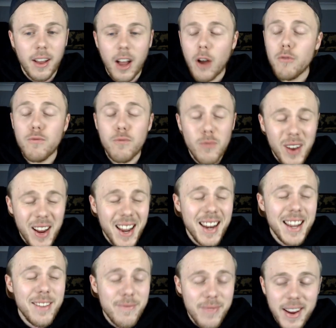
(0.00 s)
I
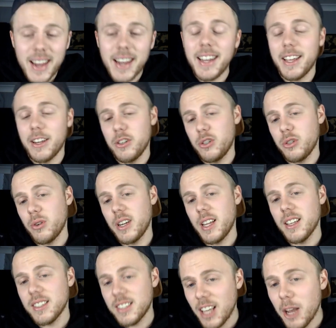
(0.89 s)
really, really enjoyed
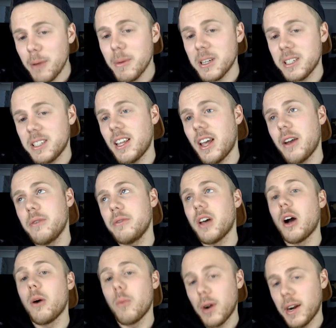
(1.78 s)
it. So much so that
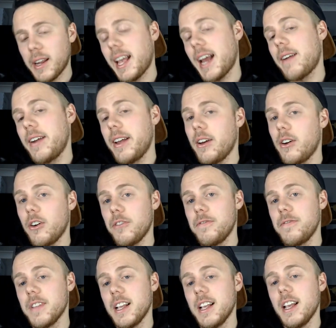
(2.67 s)
I want to carry it on.